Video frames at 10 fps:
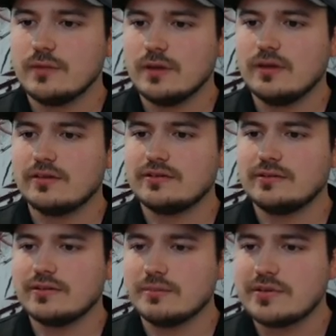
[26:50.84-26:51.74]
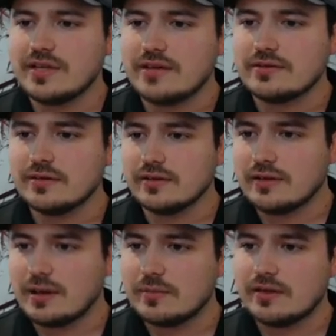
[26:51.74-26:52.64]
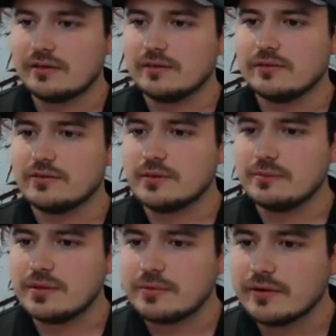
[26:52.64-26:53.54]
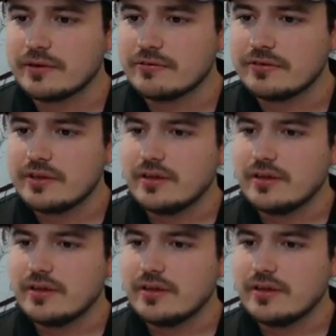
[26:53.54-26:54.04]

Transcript: Considering the limitation on how many guilds you can be a part of